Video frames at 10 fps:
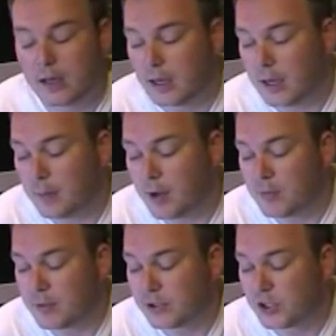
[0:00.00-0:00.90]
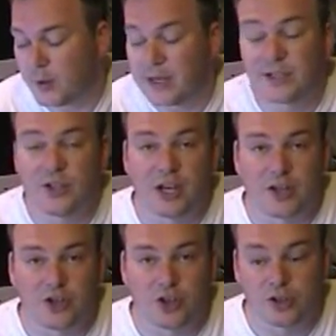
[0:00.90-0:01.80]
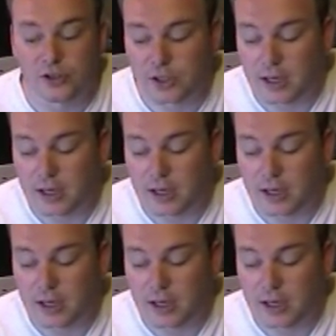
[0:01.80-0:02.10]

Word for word: Uh, I'm open to any suggestions,